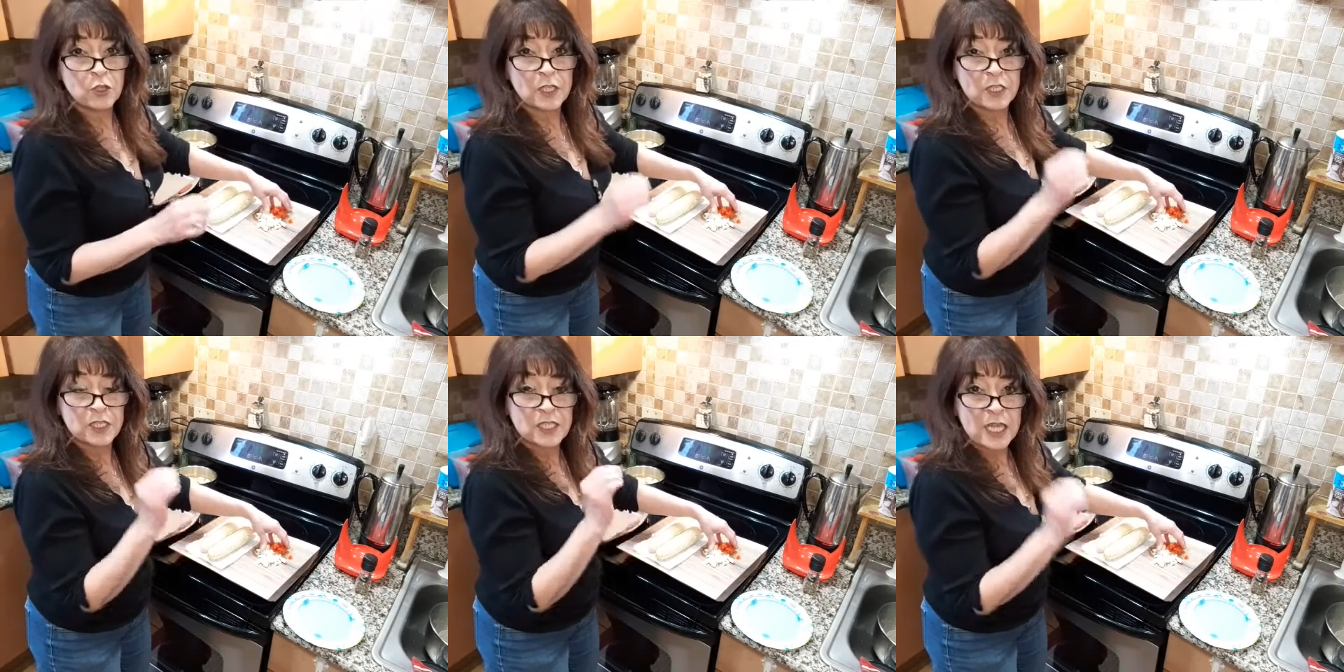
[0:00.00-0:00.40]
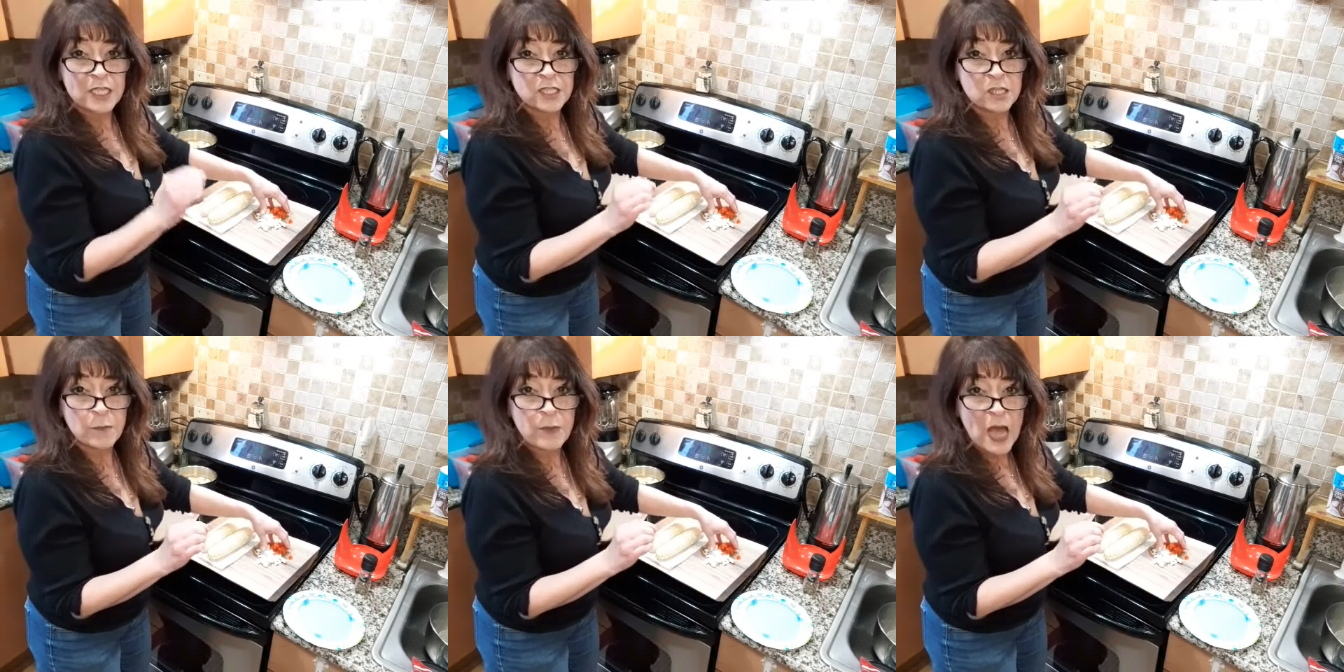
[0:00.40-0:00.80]
you can
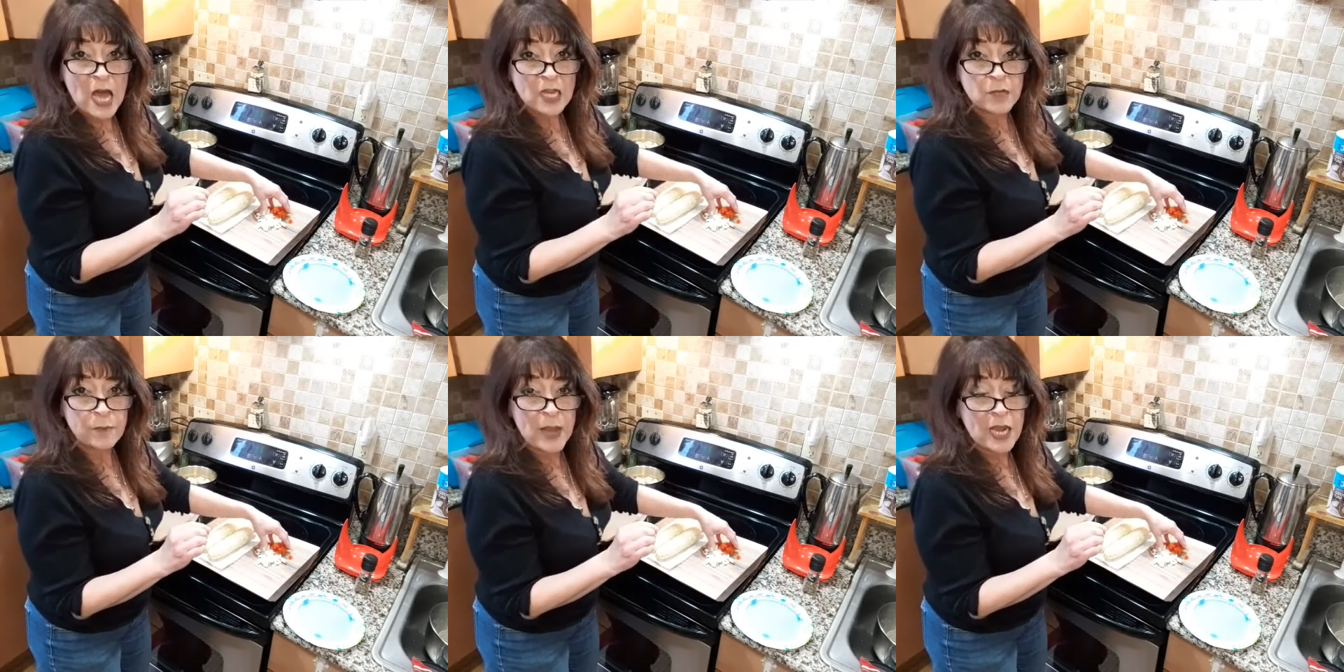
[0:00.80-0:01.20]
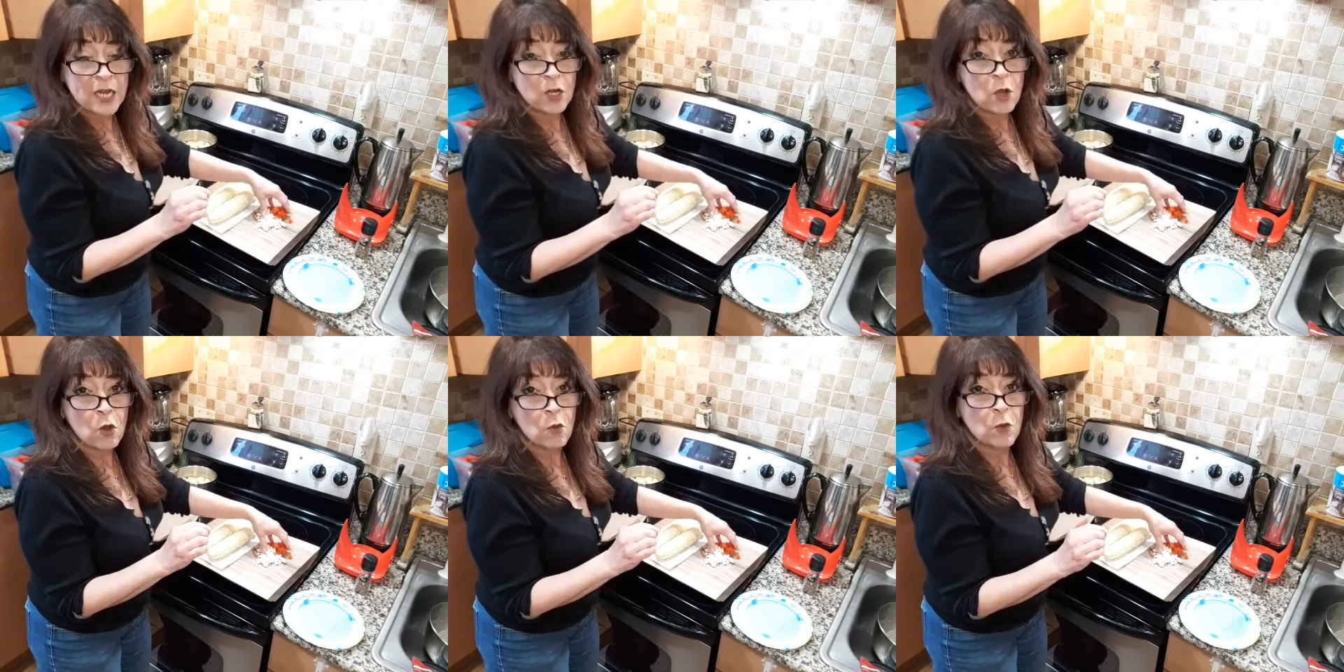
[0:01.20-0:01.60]
slice up a
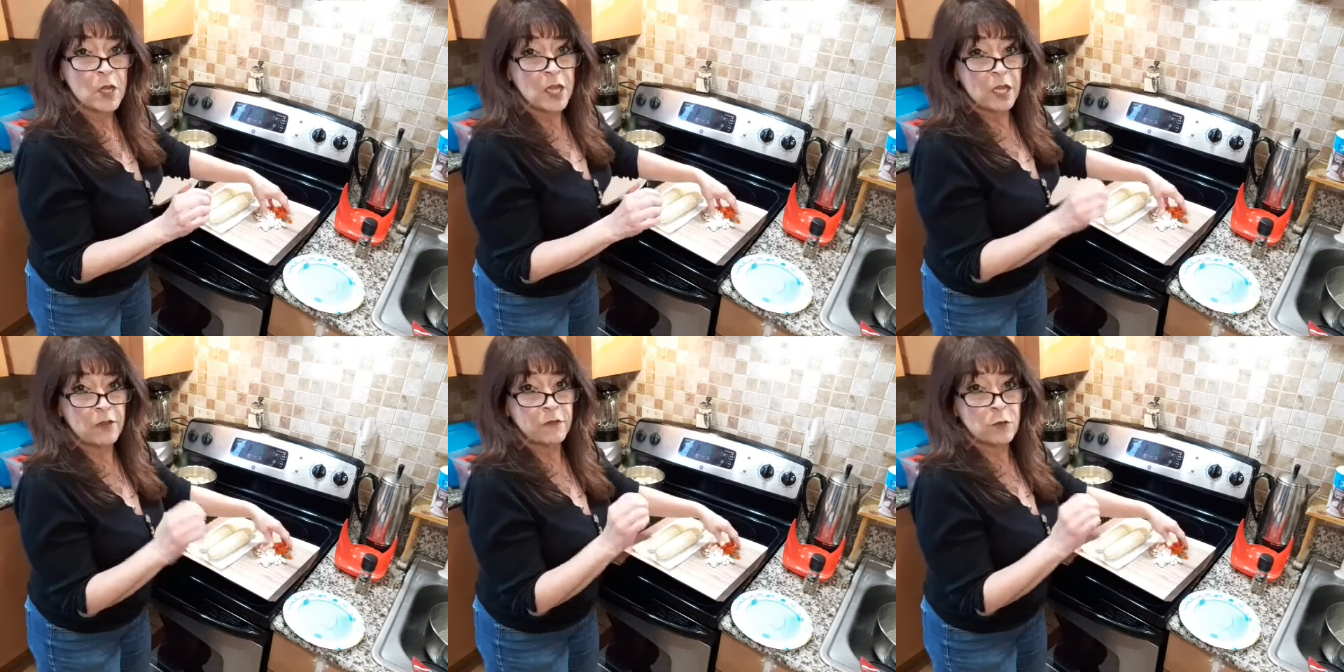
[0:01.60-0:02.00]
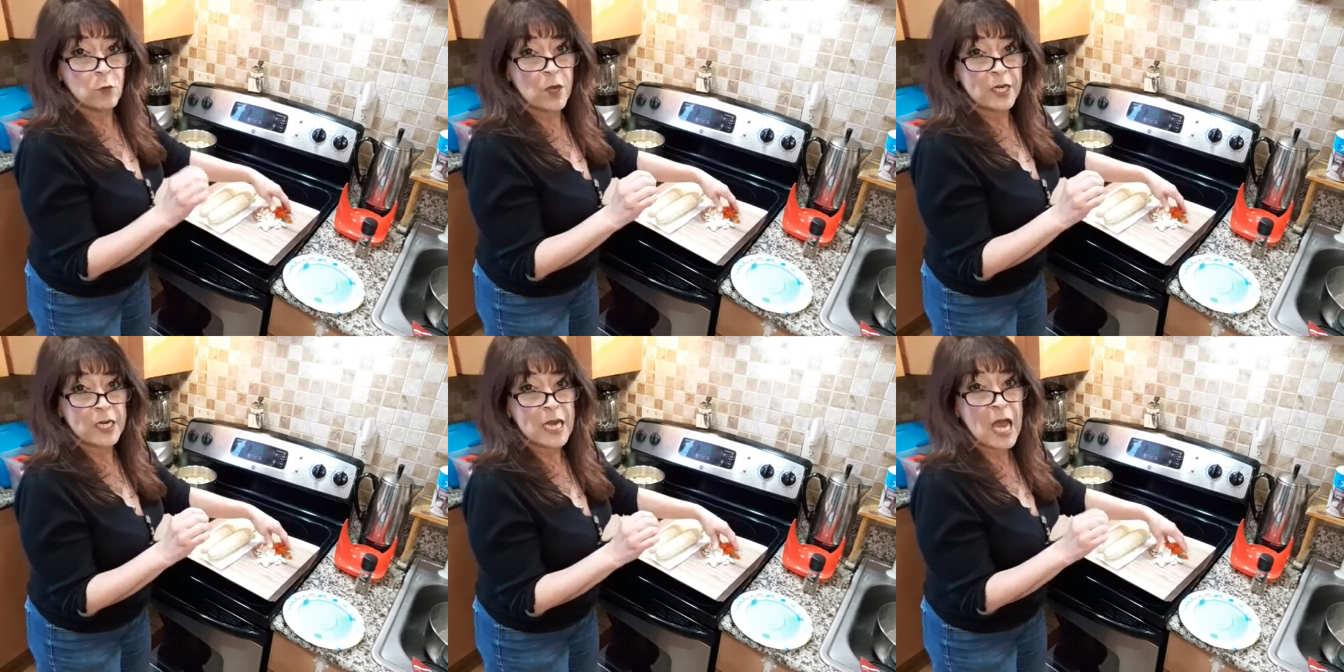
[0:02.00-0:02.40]
jalapeno if you
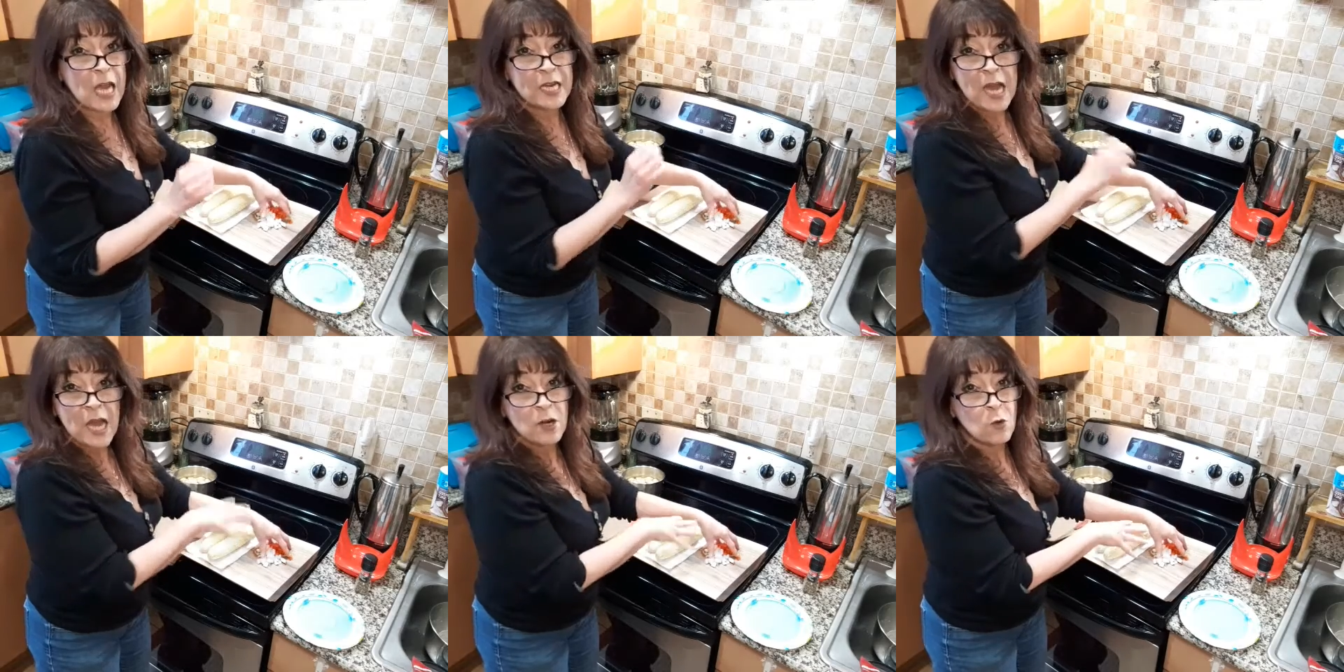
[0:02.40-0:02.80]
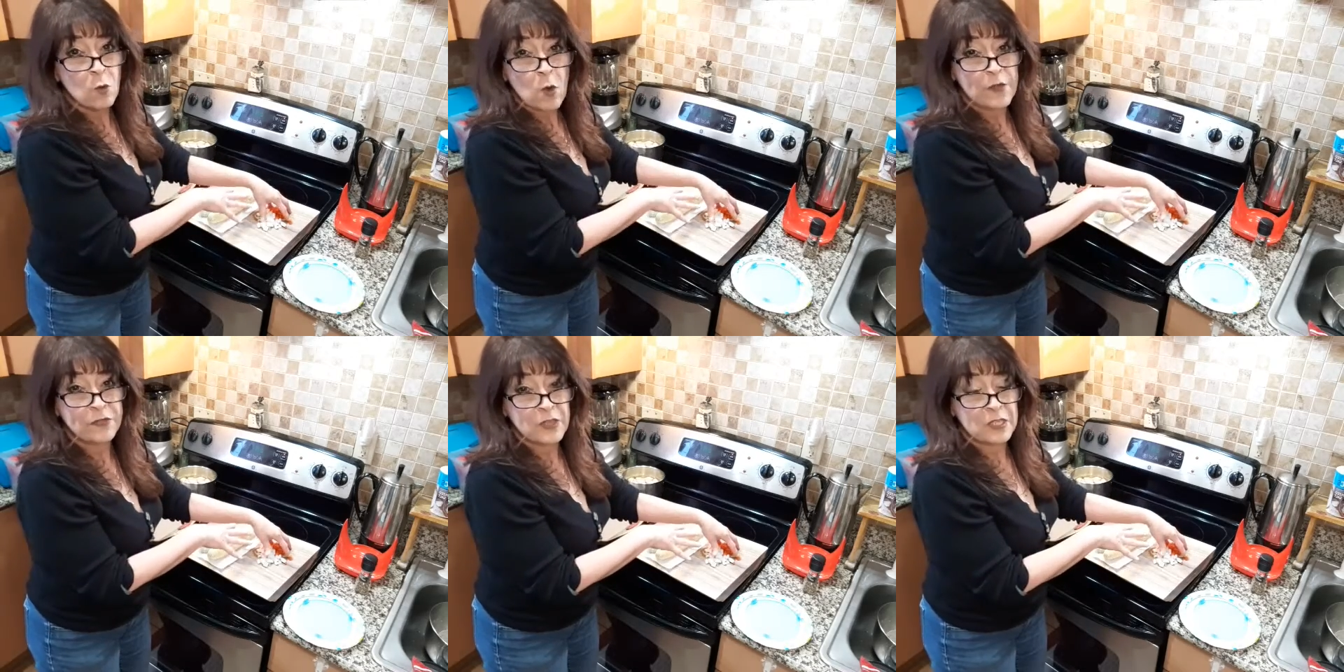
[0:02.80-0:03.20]
want it hot. I don't
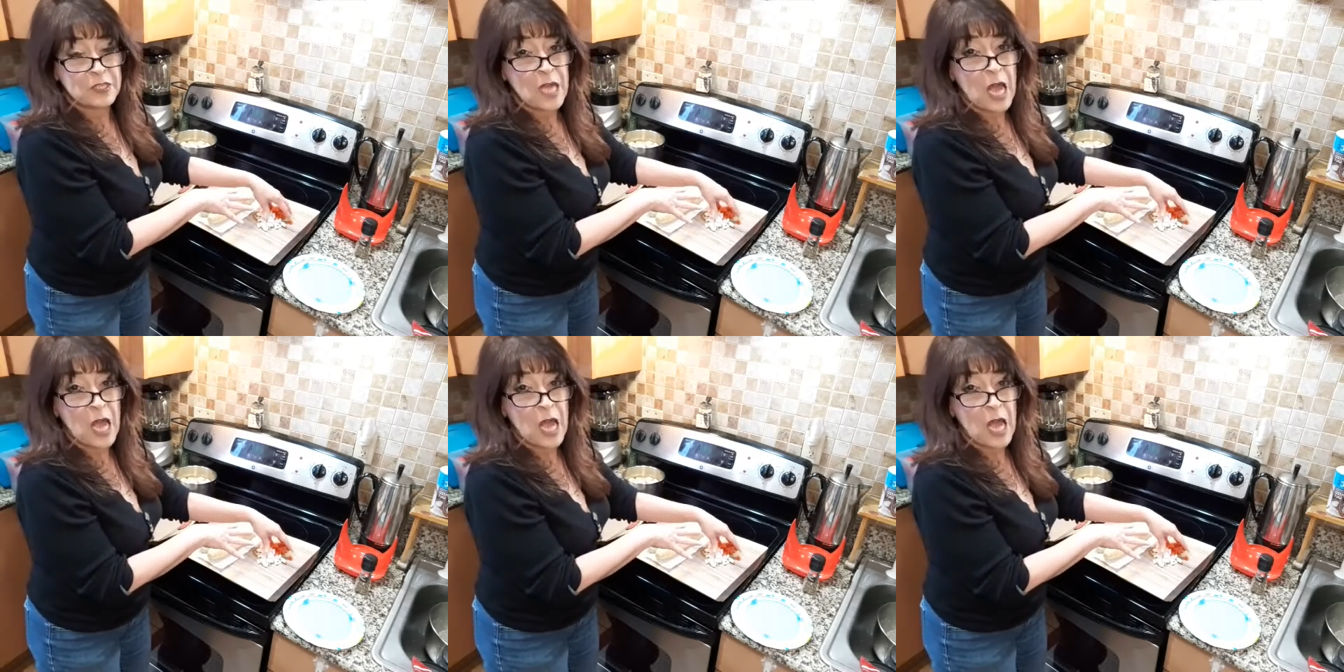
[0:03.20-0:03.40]
want this